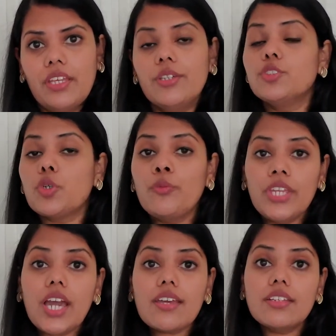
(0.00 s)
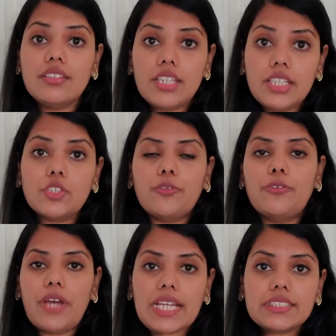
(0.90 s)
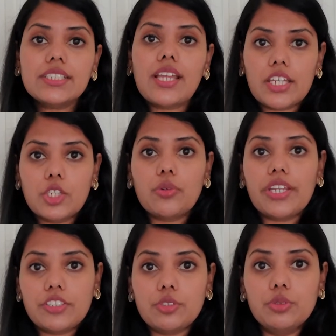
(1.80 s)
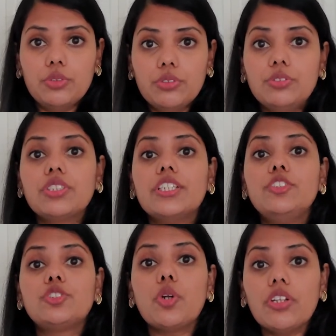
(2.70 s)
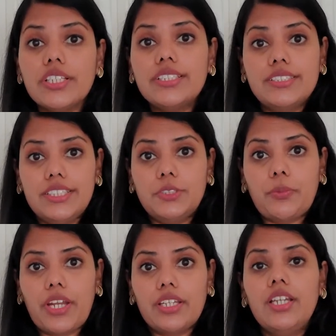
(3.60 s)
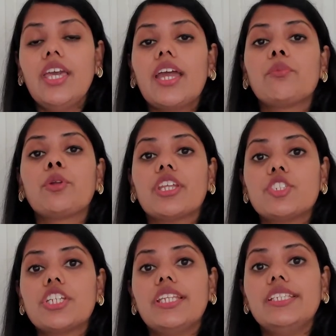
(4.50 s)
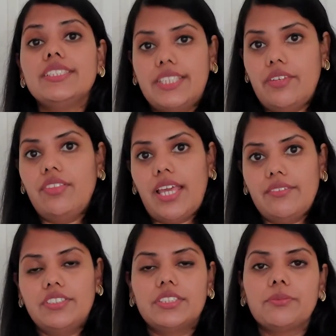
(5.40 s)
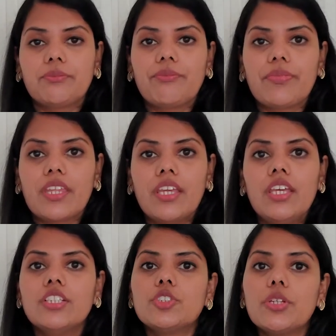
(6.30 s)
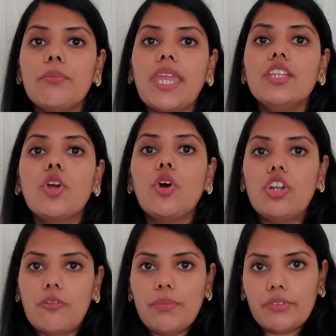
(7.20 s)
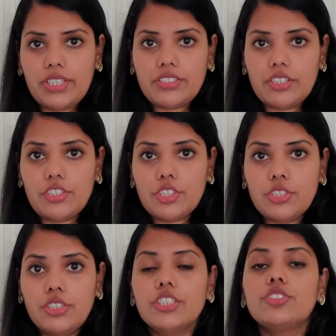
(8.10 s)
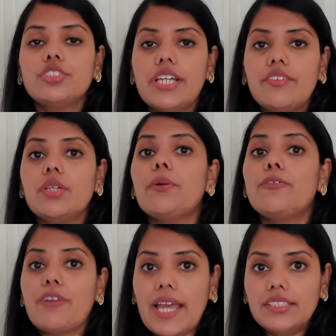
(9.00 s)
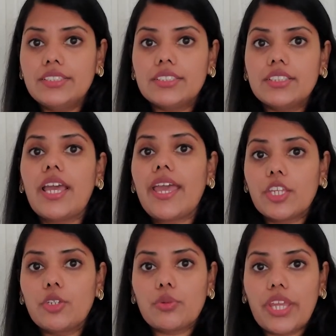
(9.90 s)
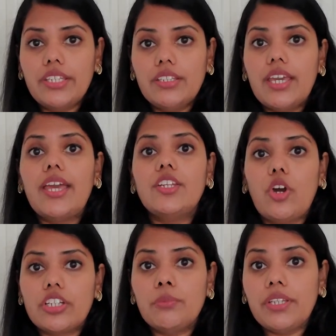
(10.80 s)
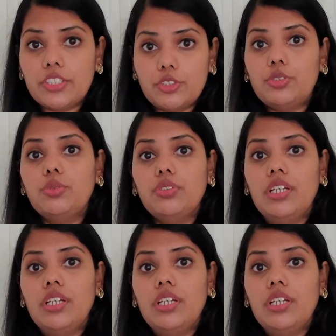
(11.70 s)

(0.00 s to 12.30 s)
So we are in need of a fast and accurate tool to control the disease spread and potentially save lives. So the main goal of my research is to develop a fast, accurate, and automated tool